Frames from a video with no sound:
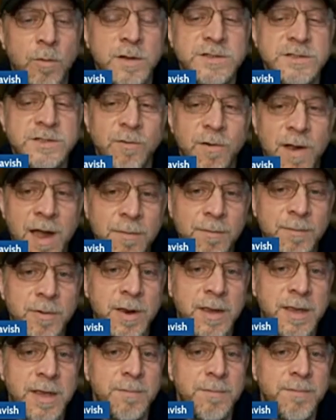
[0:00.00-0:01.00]

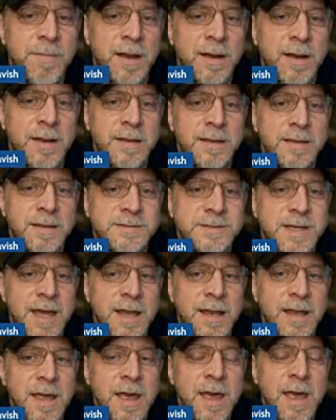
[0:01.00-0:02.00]
groundbreaking about it is
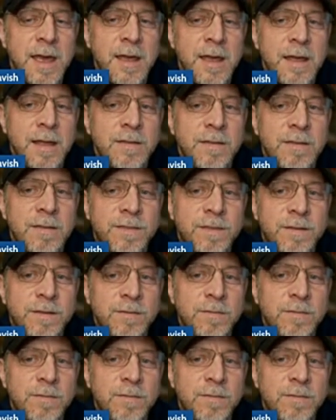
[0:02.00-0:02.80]
that the